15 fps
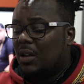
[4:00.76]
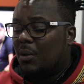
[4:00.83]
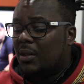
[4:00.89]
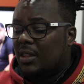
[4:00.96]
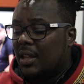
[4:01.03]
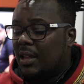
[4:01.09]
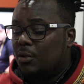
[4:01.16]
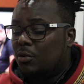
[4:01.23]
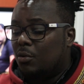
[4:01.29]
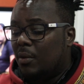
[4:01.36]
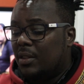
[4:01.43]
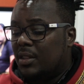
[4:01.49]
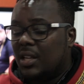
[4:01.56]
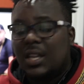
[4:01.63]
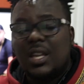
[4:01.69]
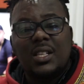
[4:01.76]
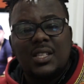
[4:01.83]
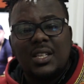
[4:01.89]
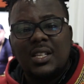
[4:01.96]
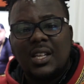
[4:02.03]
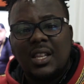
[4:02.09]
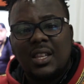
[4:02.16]
when when the
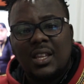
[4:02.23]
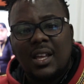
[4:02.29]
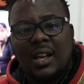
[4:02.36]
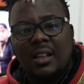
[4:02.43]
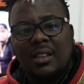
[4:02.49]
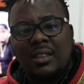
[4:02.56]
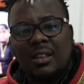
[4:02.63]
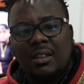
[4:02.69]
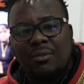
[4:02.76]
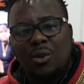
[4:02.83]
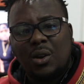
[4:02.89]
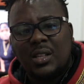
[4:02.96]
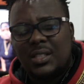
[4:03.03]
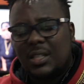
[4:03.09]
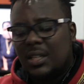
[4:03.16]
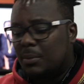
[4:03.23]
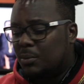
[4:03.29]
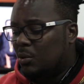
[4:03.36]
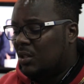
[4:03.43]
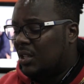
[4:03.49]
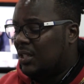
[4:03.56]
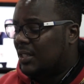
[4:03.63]
kids eat and they fall asleep,
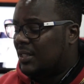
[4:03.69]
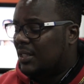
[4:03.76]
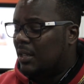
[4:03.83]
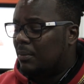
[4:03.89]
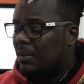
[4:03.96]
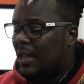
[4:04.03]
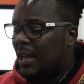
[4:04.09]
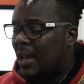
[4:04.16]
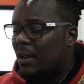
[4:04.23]
so they just sleep there.